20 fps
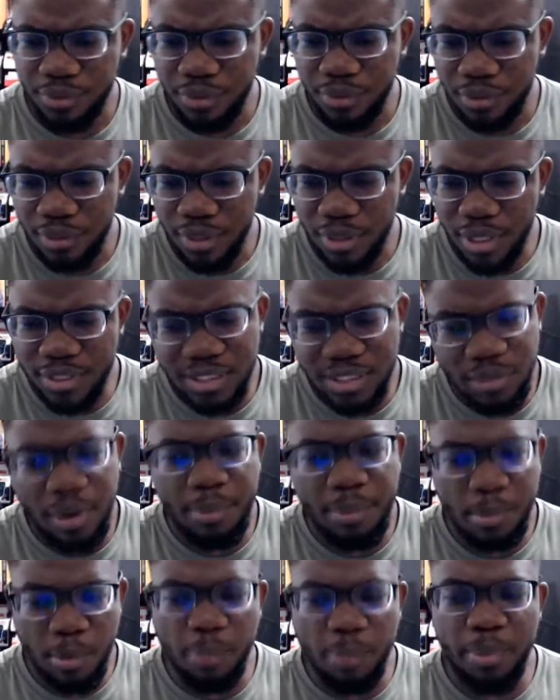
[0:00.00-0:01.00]
I see why
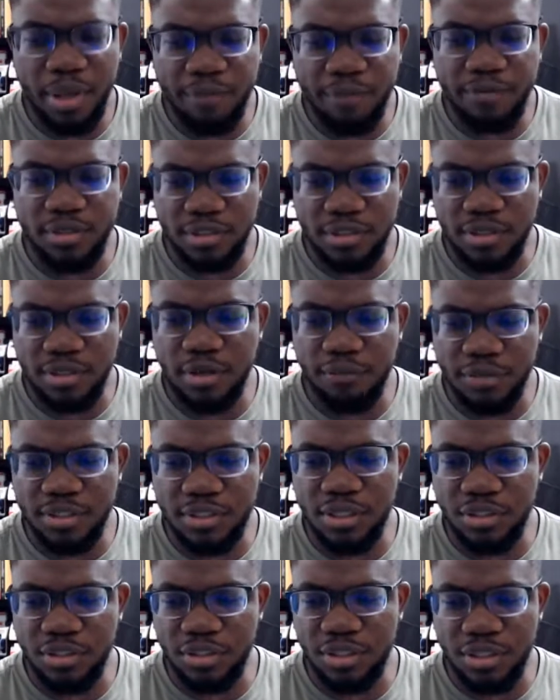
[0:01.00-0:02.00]
people pay for stuff,
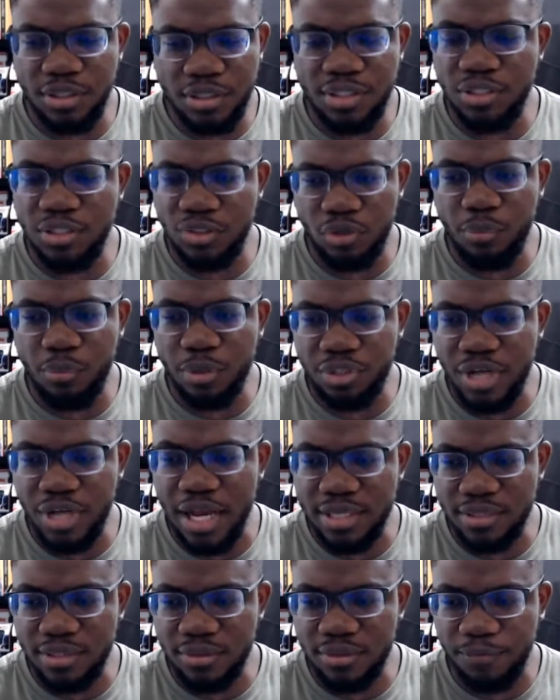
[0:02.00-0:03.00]
essentially. This is so much
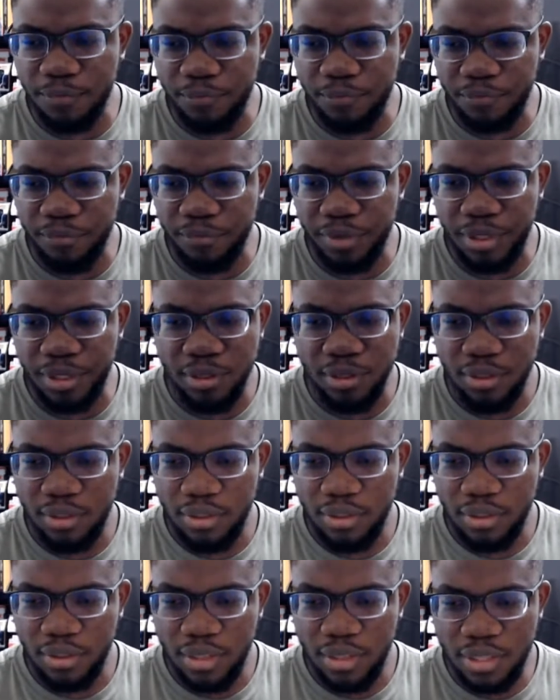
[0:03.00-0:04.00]
hassle for free.
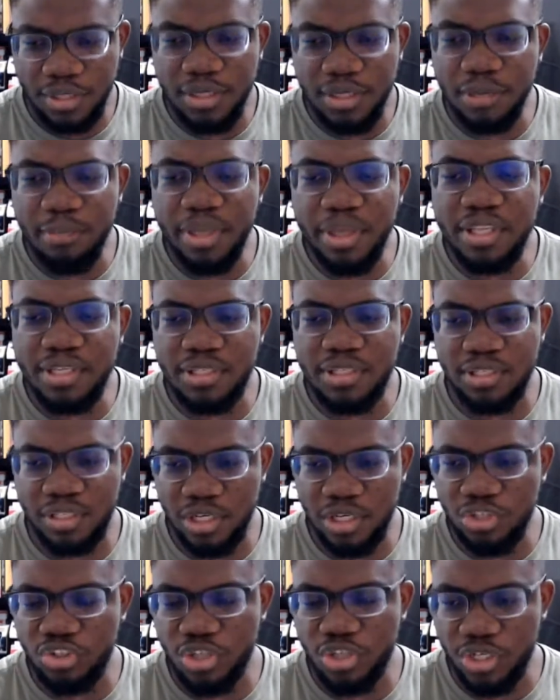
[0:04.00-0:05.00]
I think they make this
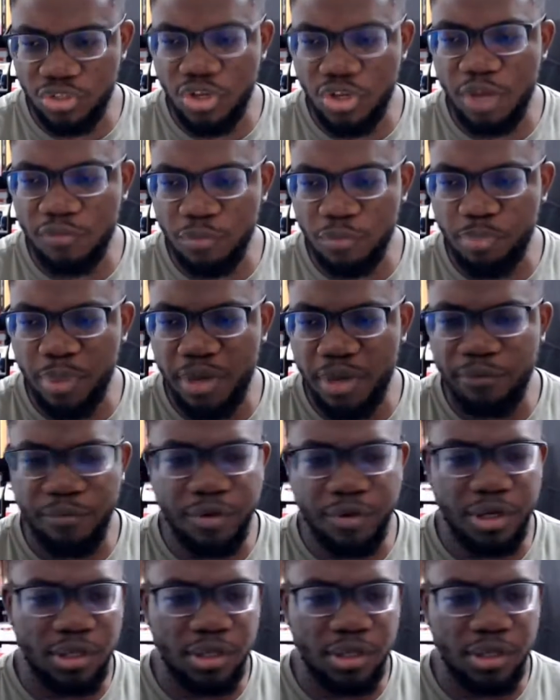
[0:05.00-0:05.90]
intentional so you have to pay for it.